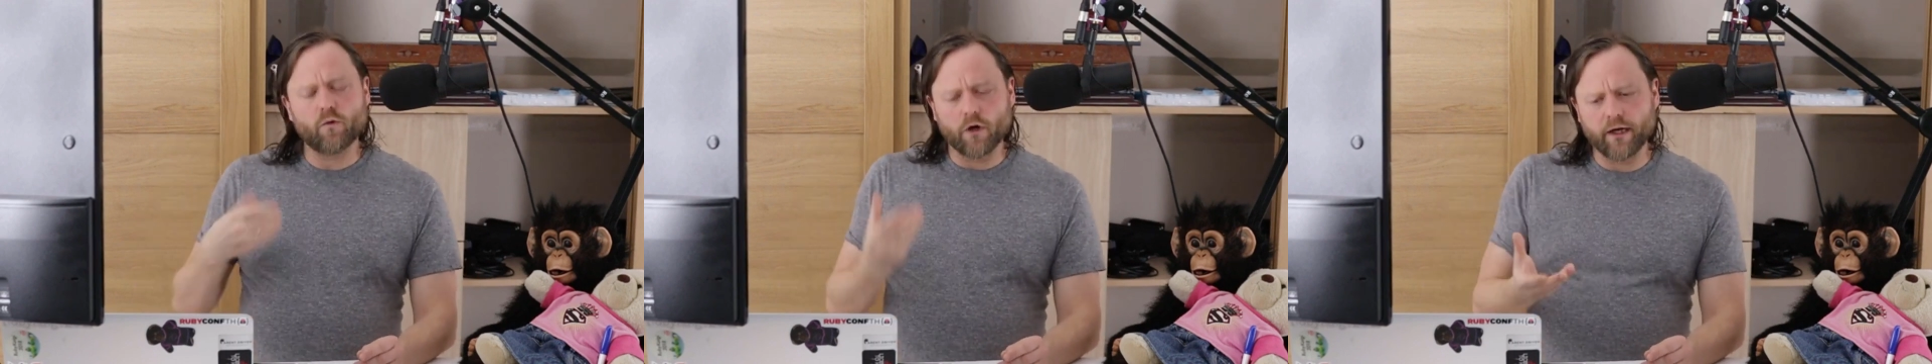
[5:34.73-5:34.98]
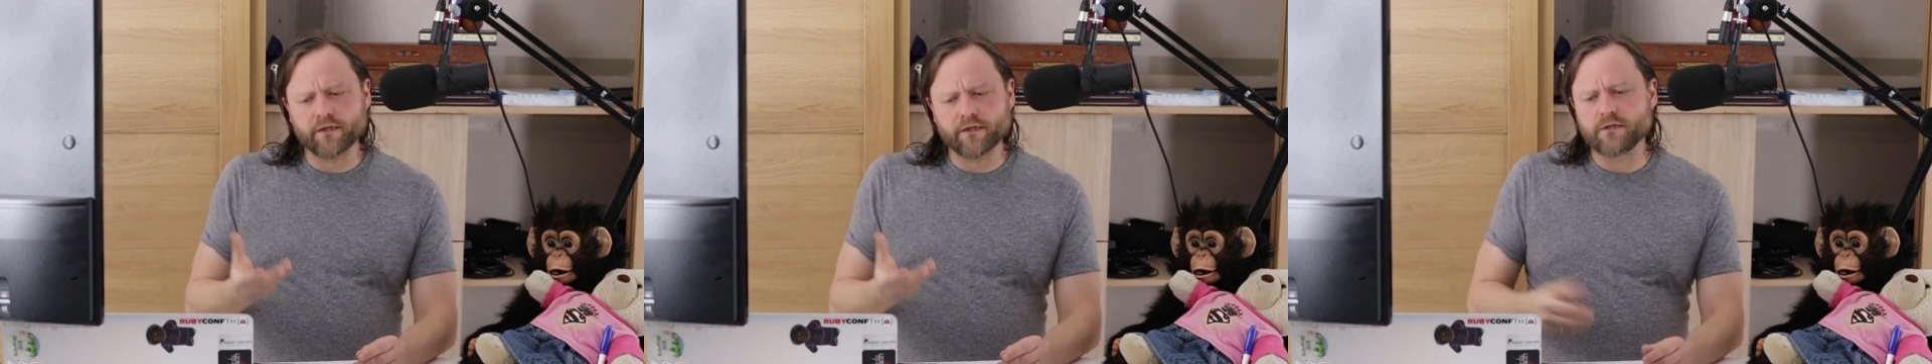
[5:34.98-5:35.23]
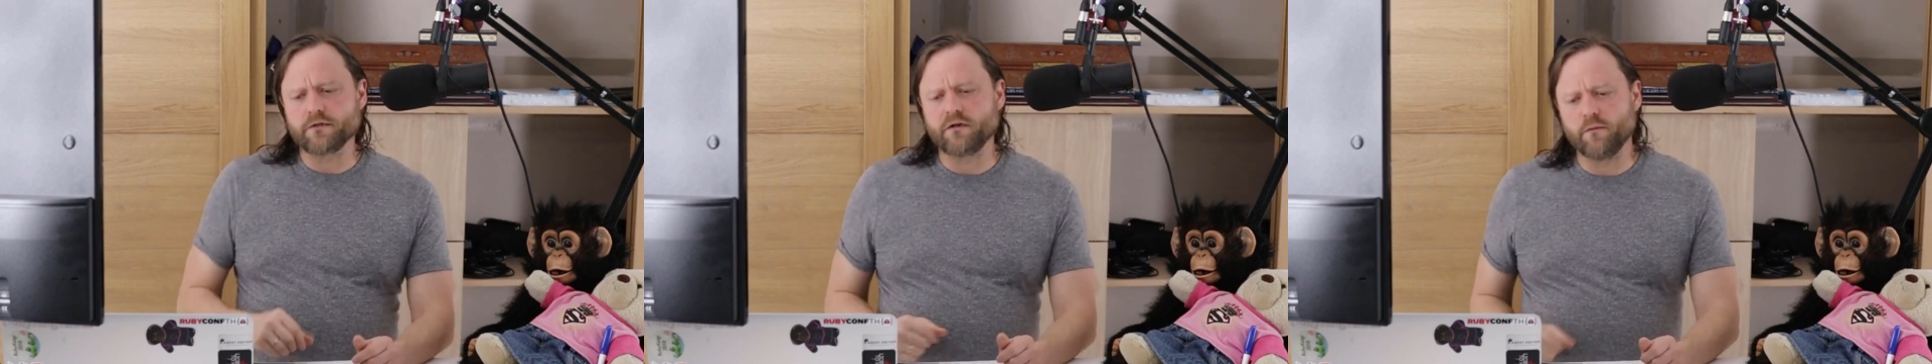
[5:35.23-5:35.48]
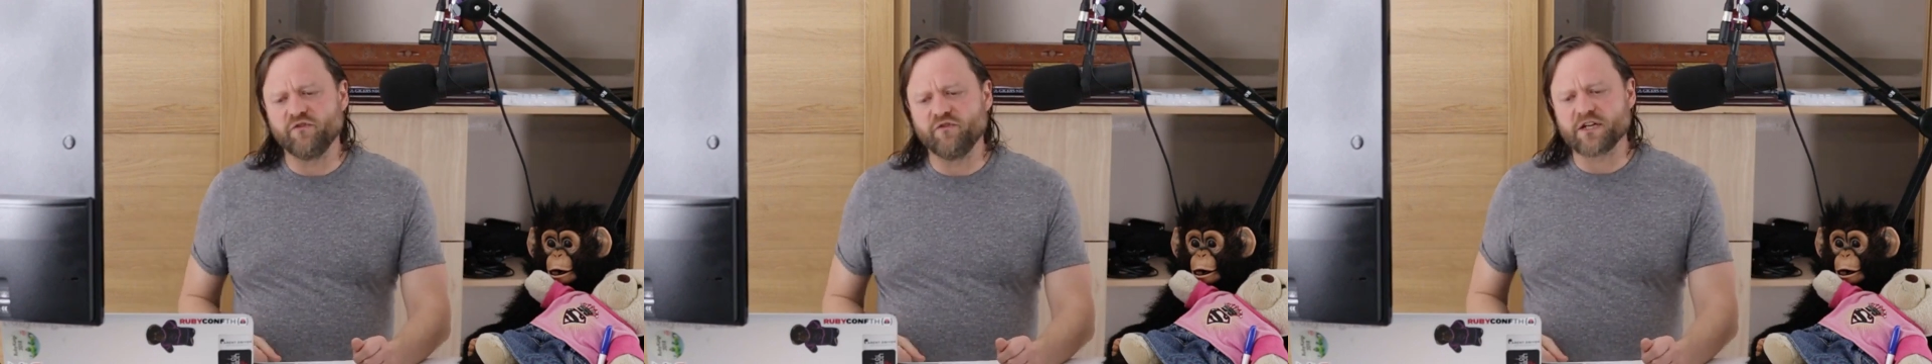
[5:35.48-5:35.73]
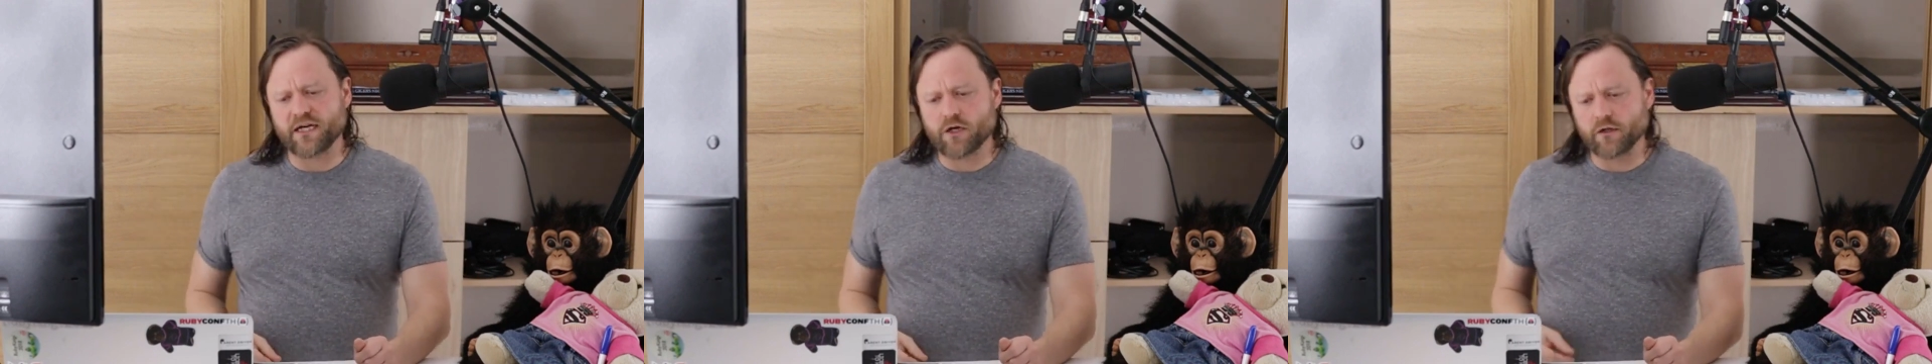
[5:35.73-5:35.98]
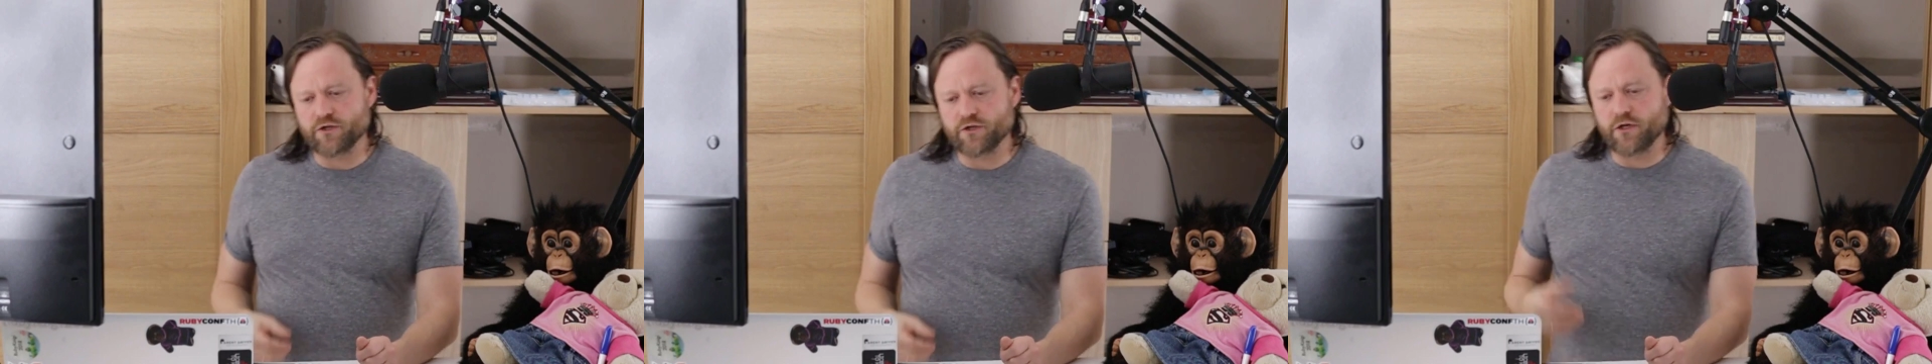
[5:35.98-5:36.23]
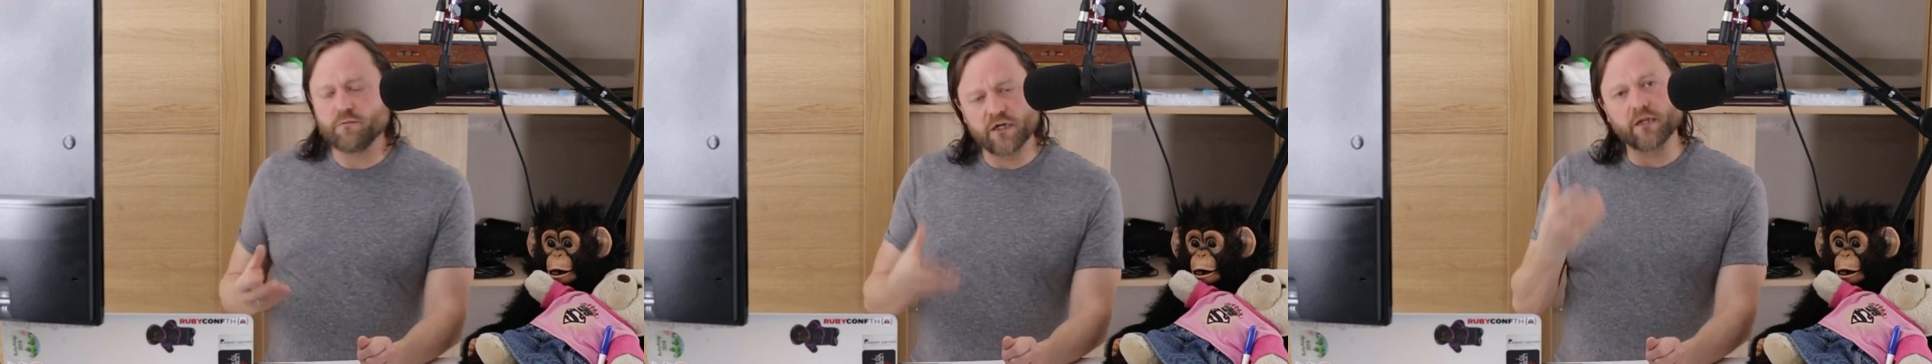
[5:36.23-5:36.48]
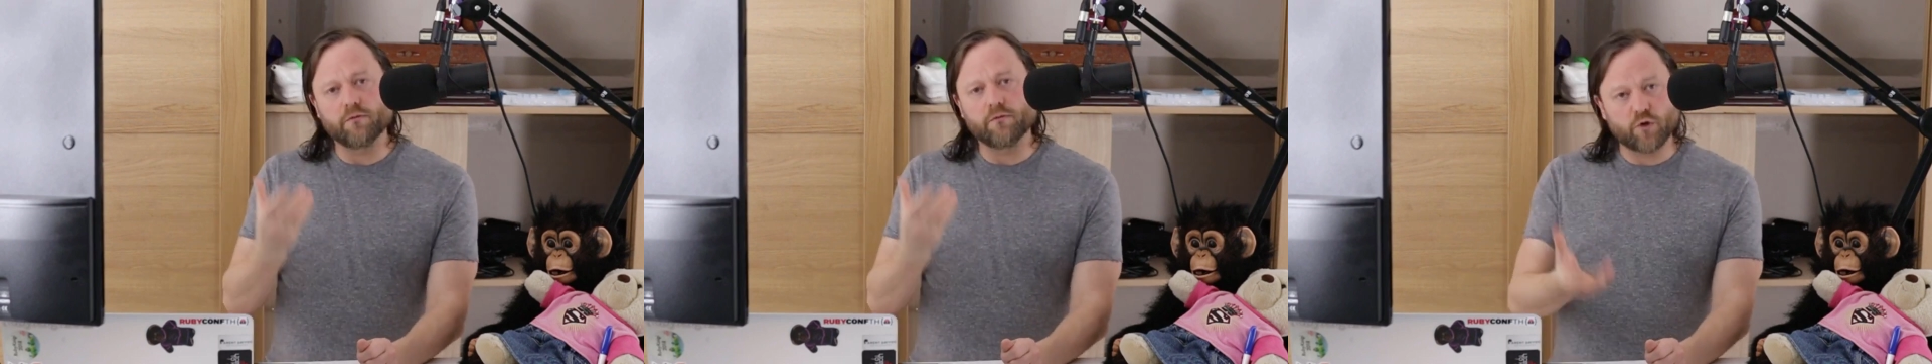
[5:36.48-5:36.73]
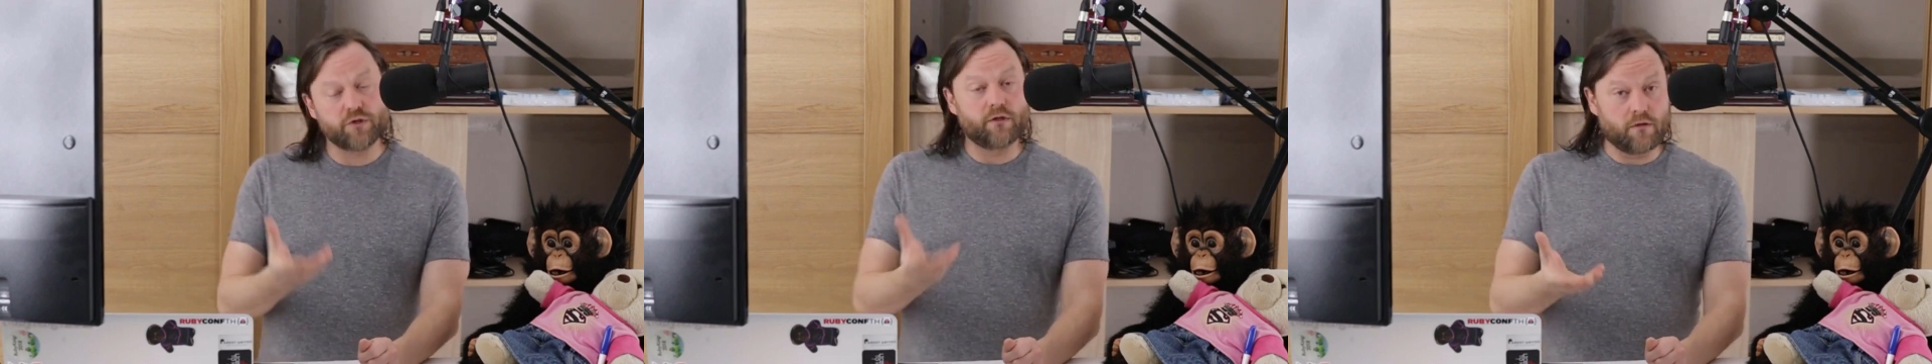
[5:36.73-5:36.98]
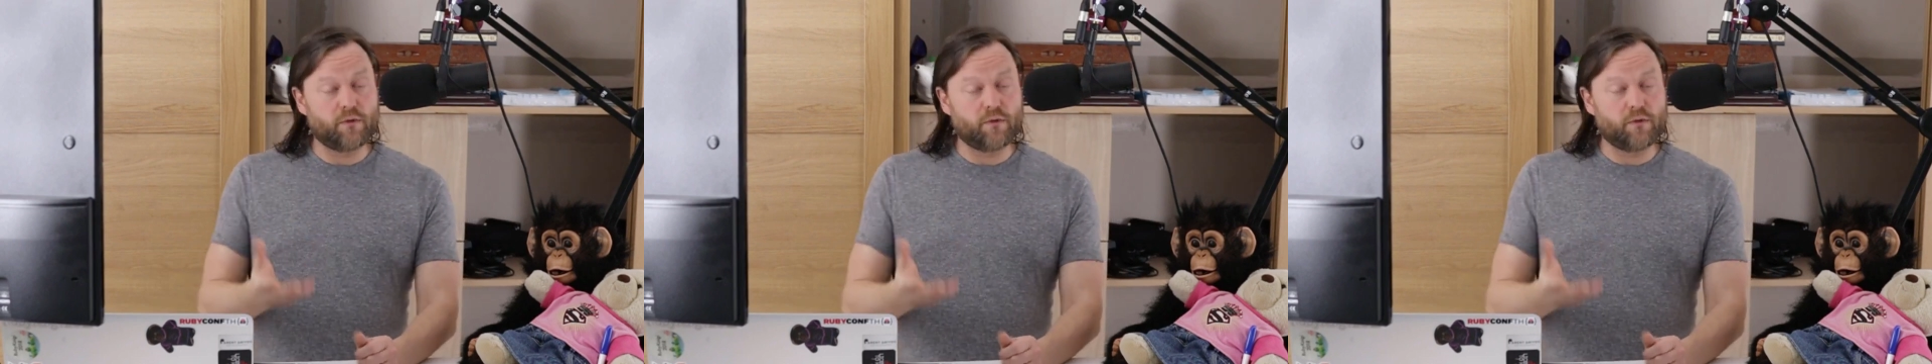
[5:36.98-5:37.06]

where X is the name of a technology, being the person